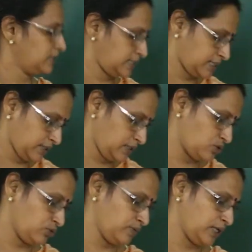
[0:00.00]
These are the
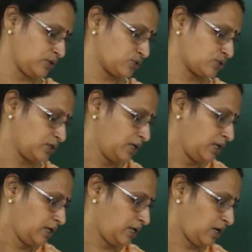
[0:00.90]
two values.
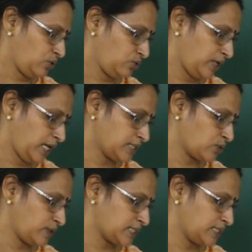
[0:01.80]
Now next
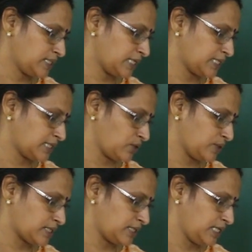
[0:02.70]
question, sixth
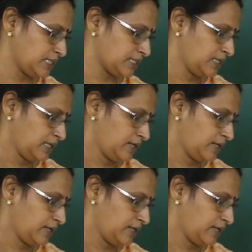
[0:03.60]
question is